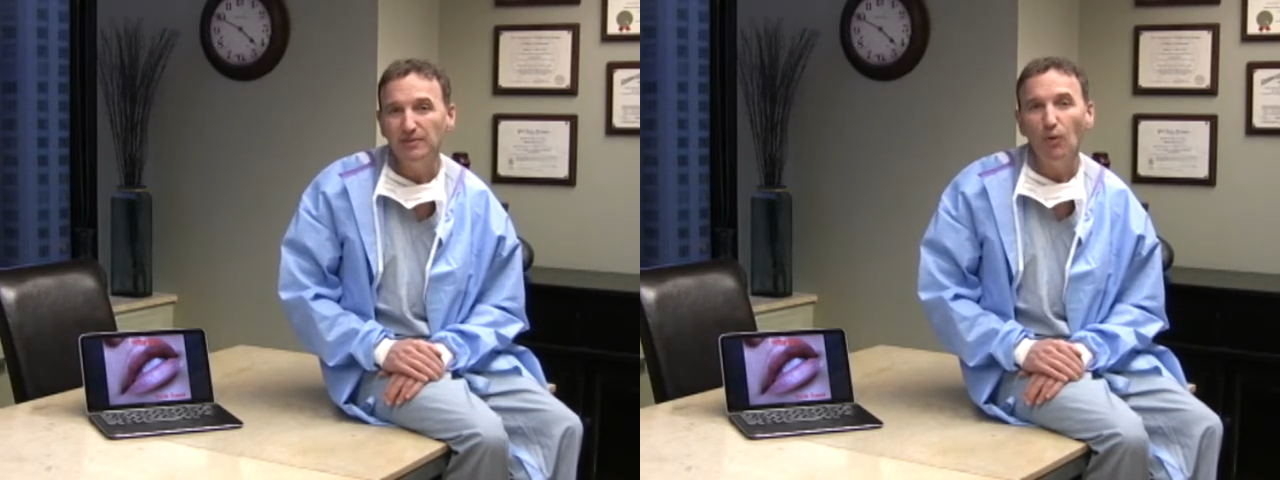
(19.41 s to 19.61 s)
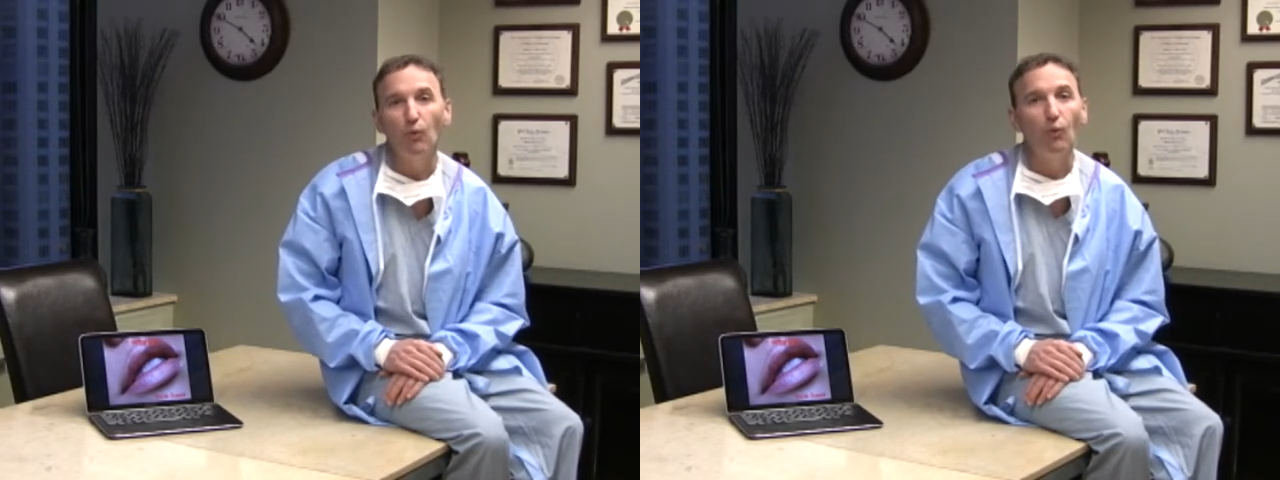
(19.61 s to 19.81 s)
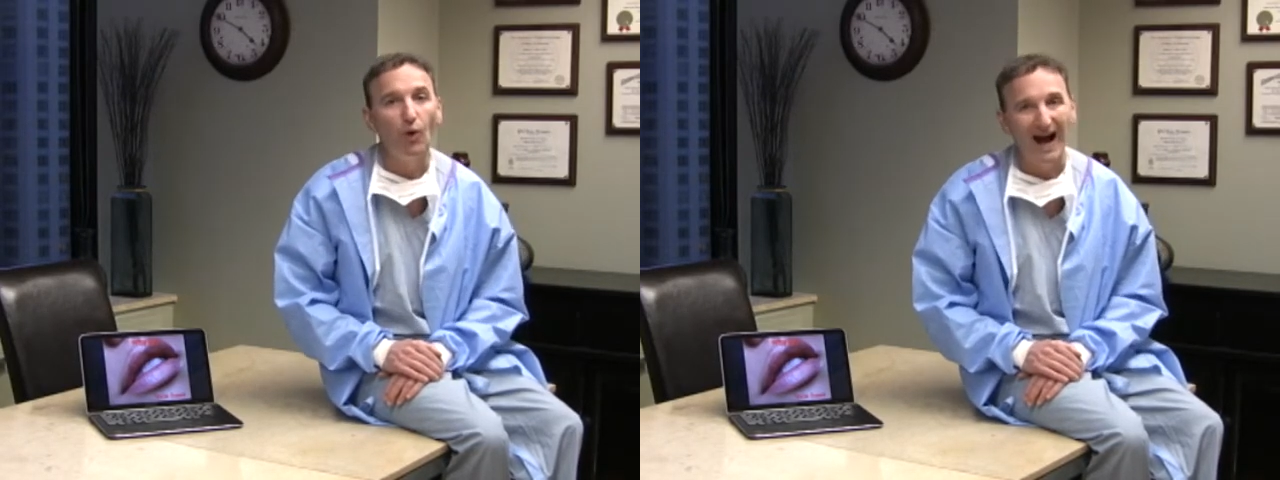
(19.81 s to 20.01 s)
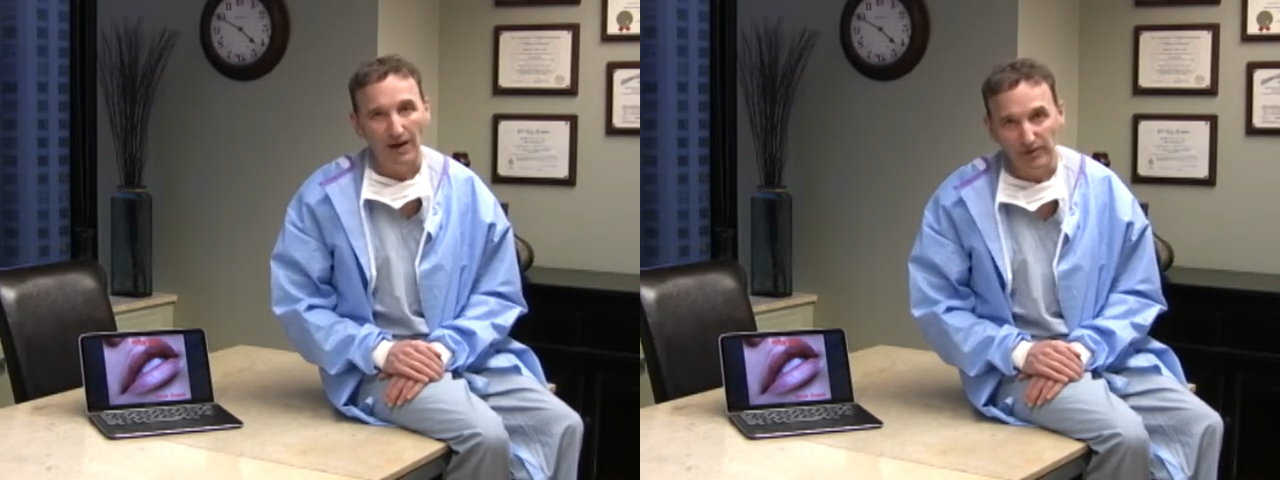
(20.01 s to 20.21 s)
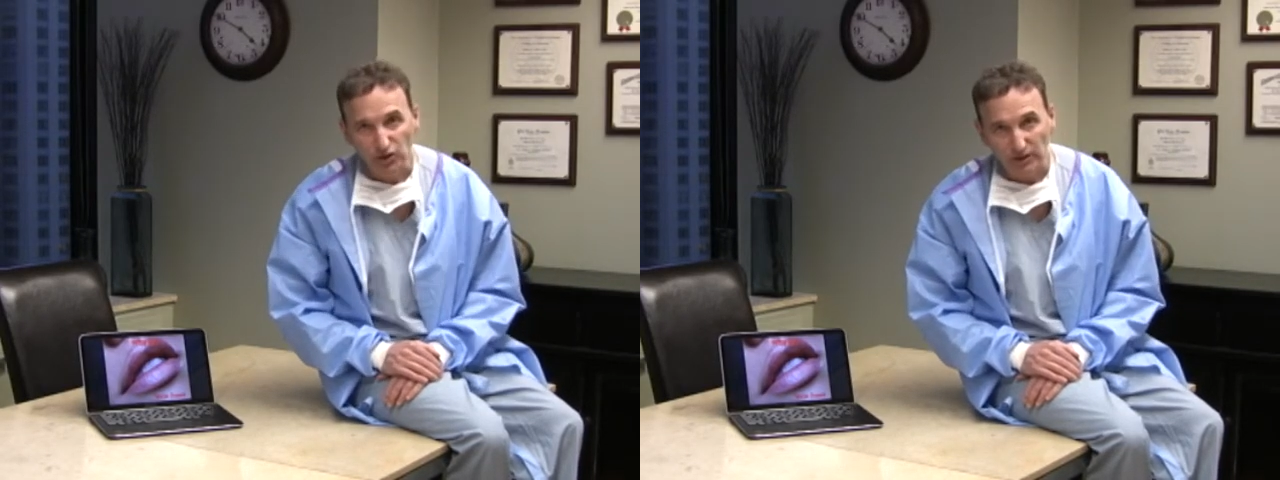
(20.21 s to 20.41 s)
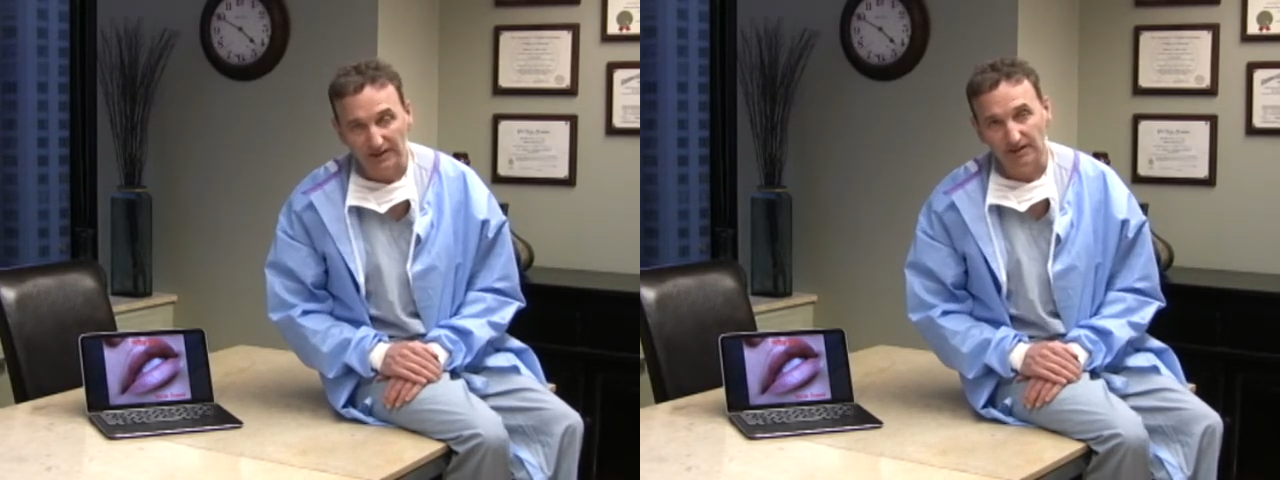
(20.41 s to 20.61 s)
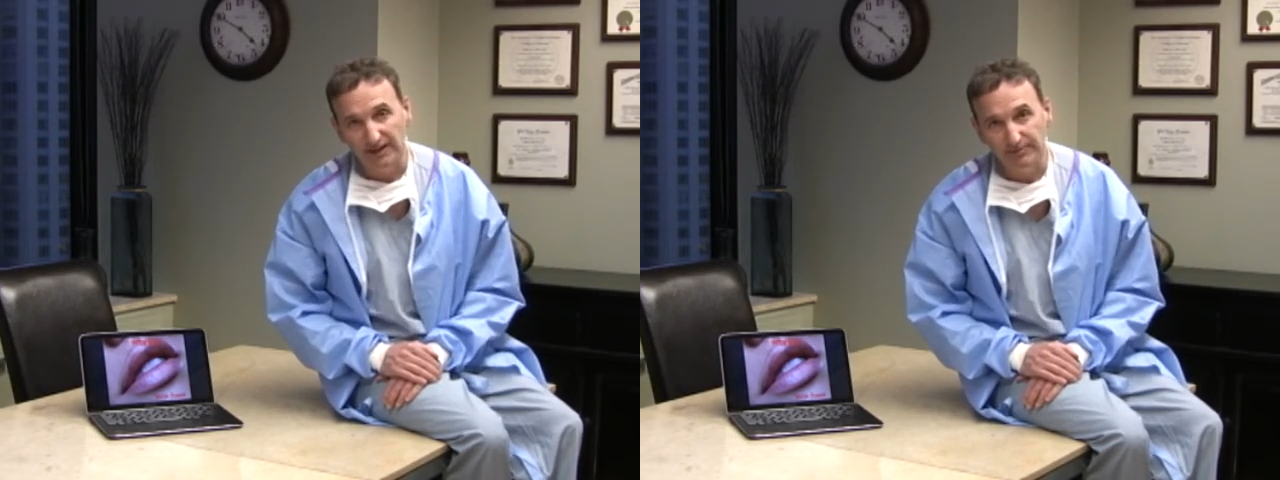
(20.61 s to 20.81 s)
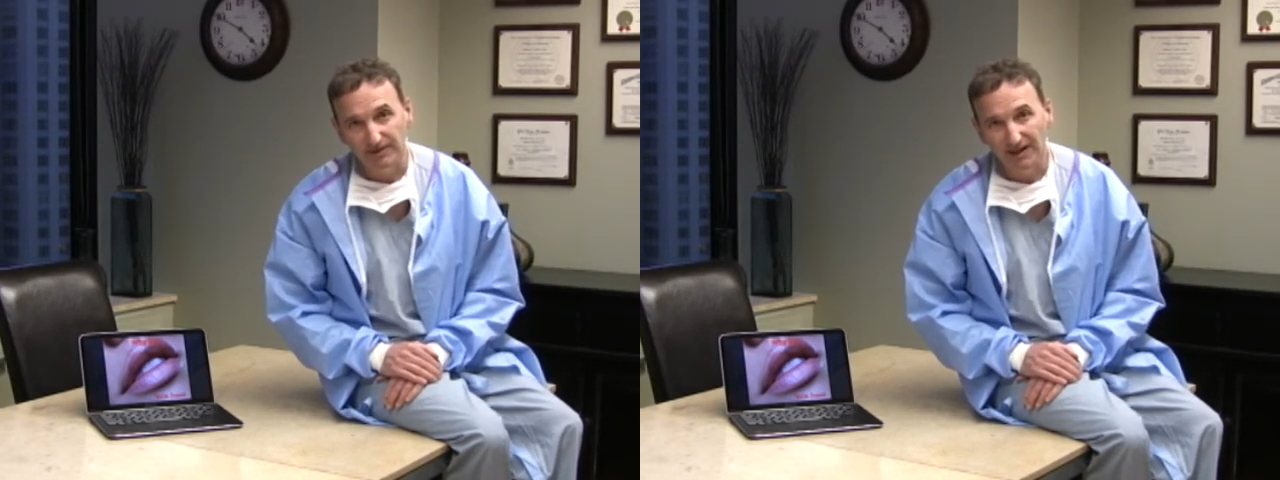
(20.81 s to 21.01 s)
you about why we treat the
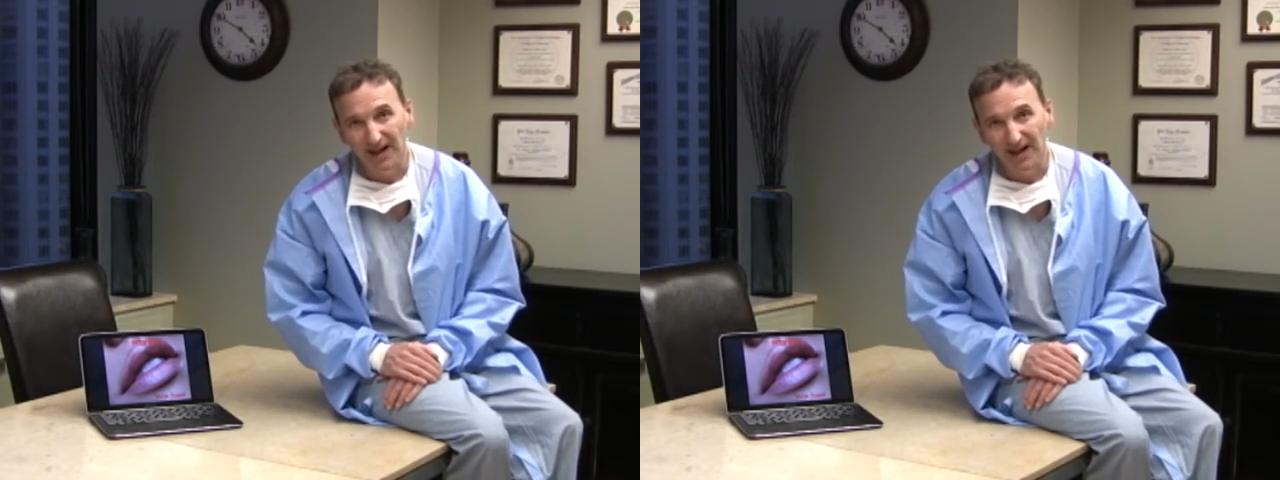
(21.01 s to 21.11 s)
lips.